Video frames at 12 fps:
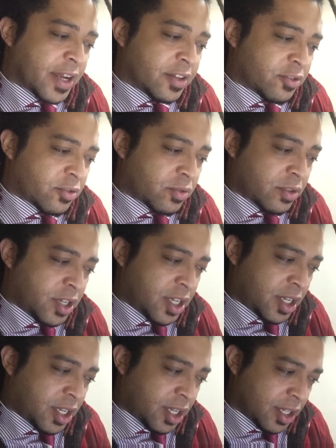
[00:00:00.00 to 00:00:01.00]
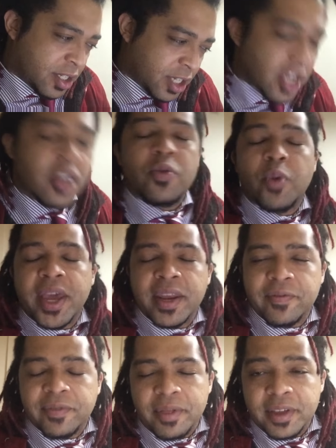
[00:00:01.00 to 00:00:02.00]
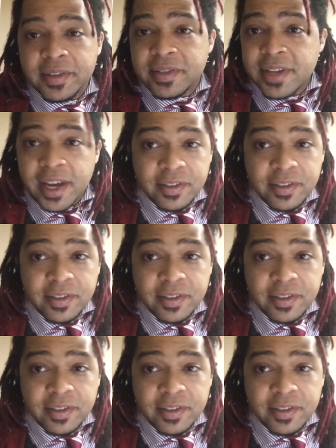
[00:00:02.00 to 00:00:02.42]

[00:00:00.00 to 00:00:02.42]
I continue waiting for this.